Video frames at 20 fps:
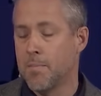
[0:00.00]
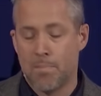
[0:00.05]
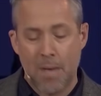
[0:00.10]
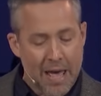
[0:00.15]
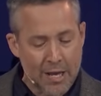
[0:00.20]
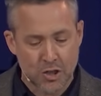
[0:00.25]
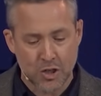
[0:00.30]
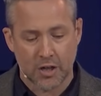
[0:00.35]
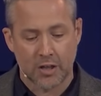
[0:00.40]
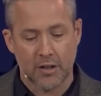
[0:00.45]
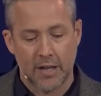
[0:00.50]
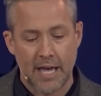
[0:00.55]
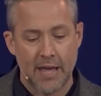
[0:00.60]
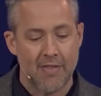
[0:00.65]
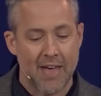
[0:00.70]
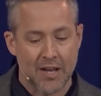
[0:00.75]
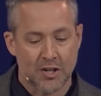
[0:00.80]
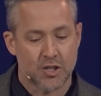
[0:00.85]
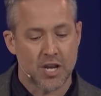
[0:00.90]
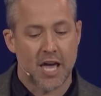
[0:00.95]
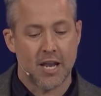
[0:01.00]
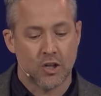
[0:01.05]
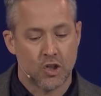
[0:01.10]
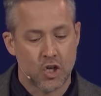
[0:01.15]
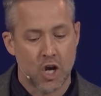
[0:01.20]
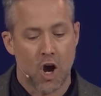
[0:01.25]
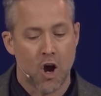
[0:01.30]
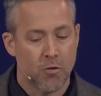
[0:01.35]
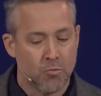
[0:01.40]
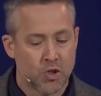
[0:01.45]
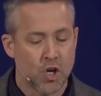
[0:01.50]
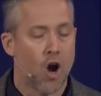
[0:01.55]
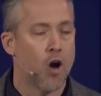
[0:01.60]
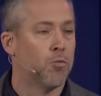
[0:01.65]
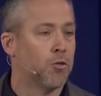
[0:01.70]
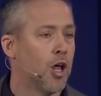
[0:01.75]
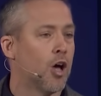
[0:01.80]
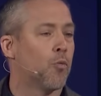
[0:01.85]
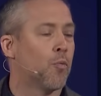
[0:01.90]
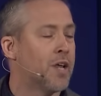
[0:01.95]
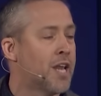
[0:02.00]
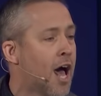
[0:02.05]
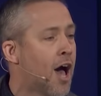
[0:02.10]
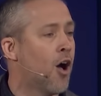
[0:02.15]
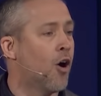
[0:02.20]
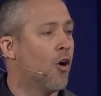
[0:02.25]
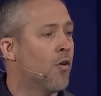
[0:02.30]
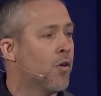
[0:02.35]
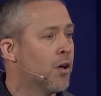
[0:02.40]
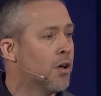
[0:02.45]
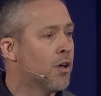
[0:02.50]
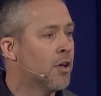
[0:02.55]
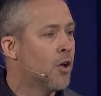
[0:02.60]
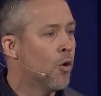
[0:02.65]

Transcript: Basically, they say to Job, Job, look, we know.